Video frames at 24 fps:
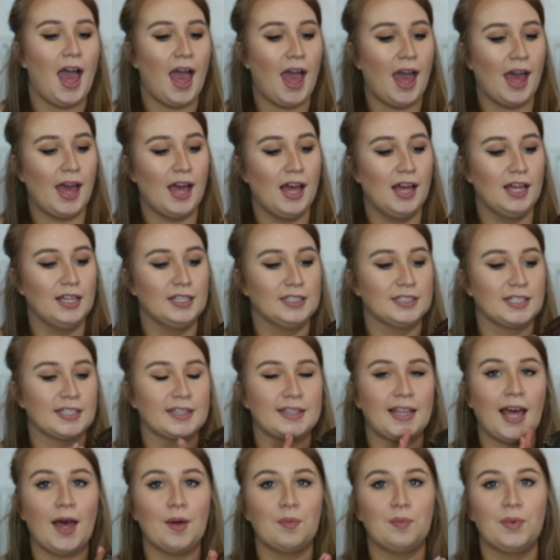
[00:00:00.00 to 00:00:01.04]
and
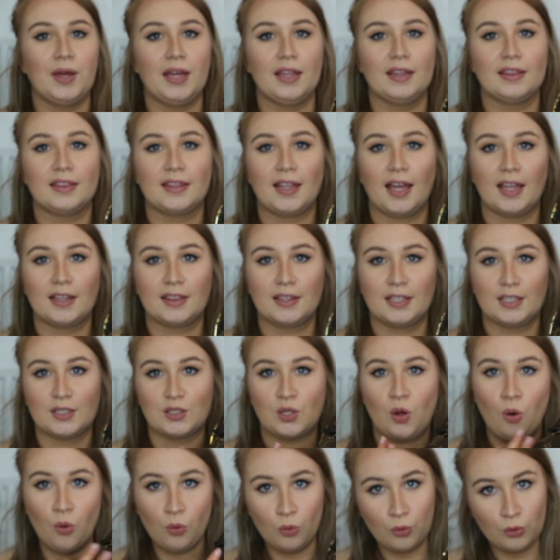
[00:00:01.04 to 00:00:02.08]
that meant that this
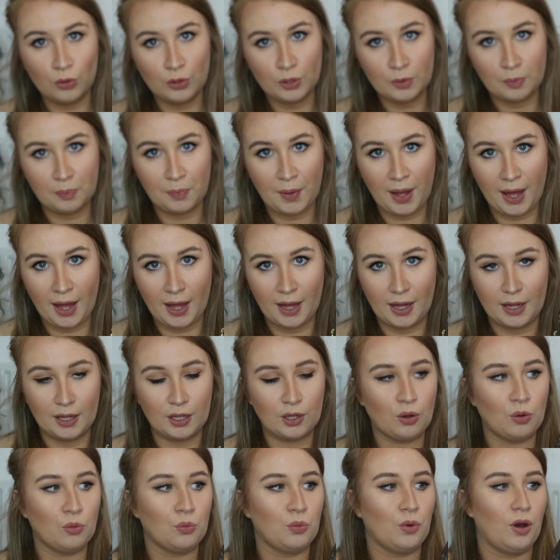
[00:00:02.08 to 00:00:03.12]
whole bag
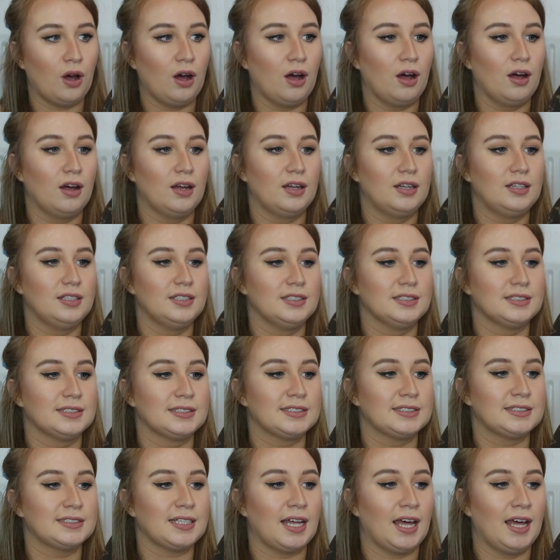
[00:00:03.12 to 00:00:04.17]
was